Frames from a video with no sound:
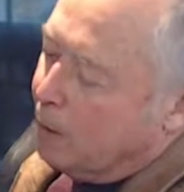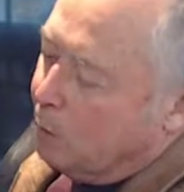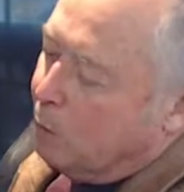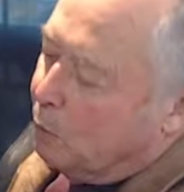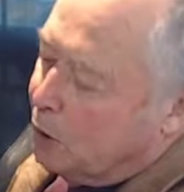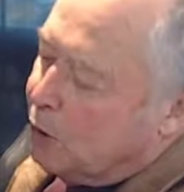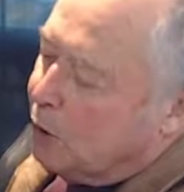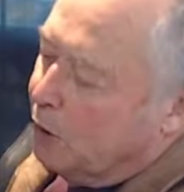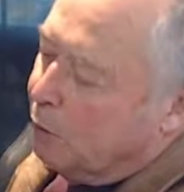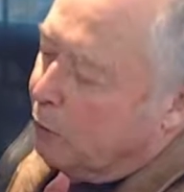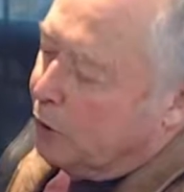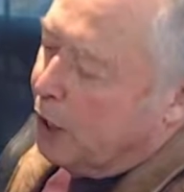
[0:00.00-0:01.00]

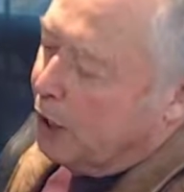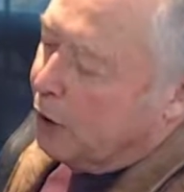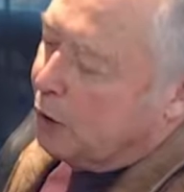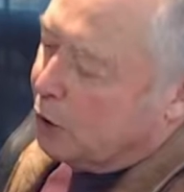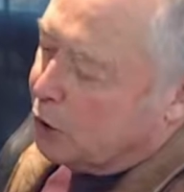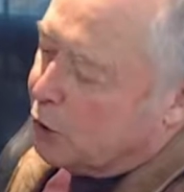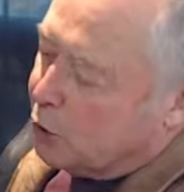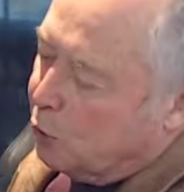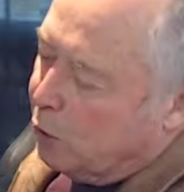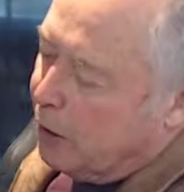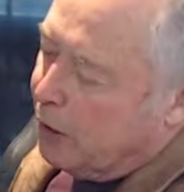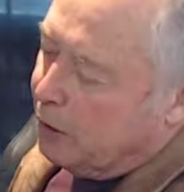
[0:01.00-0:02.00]
we tend to
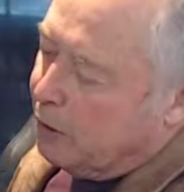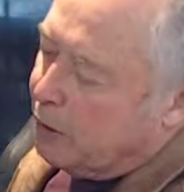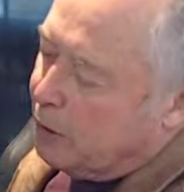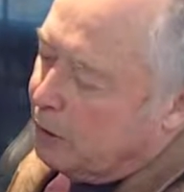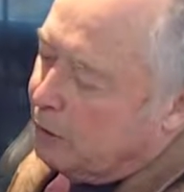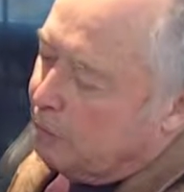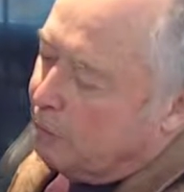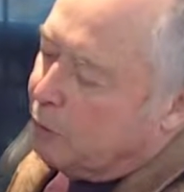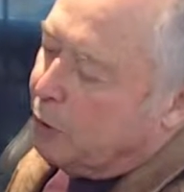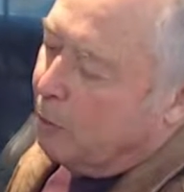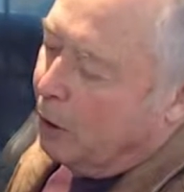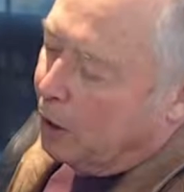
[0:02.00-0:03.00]
destroy the
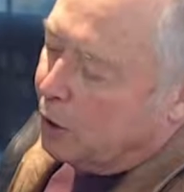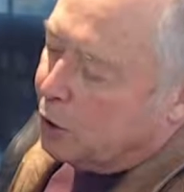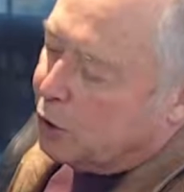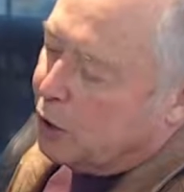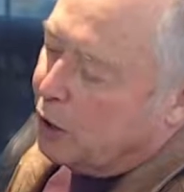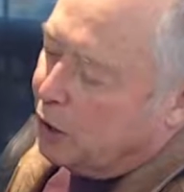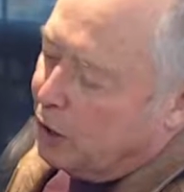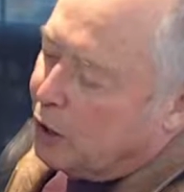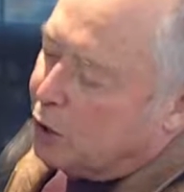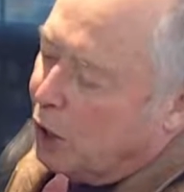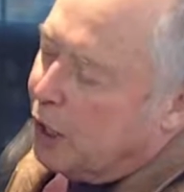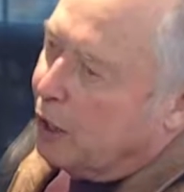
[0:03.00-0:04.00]
democracy,
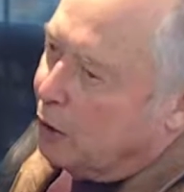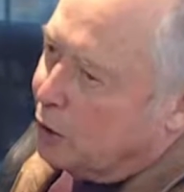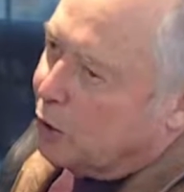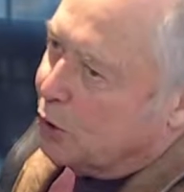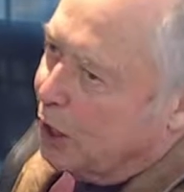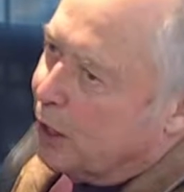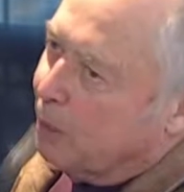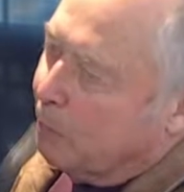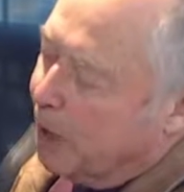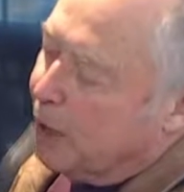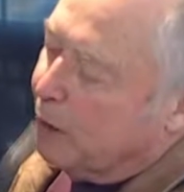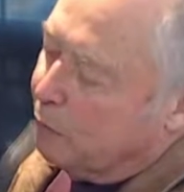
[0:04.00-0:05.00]
as I understand it,
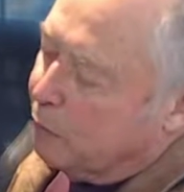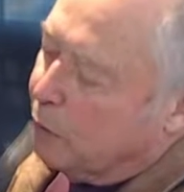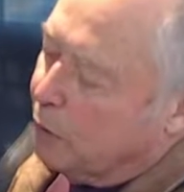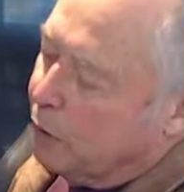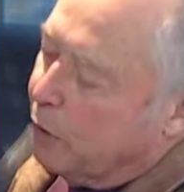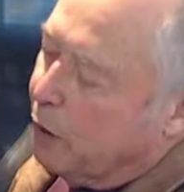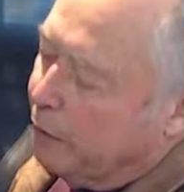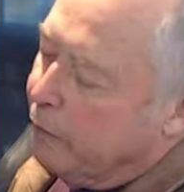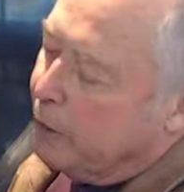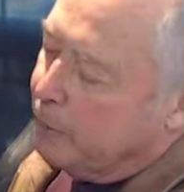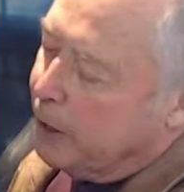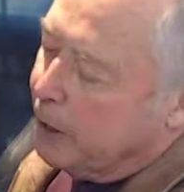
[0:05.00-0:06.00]
by and for and
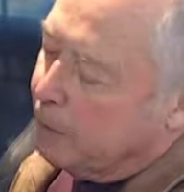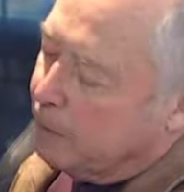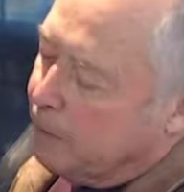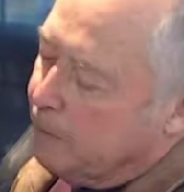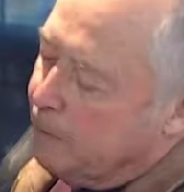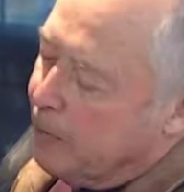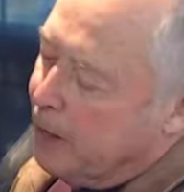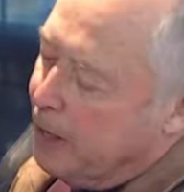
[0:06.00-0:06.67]
of the people.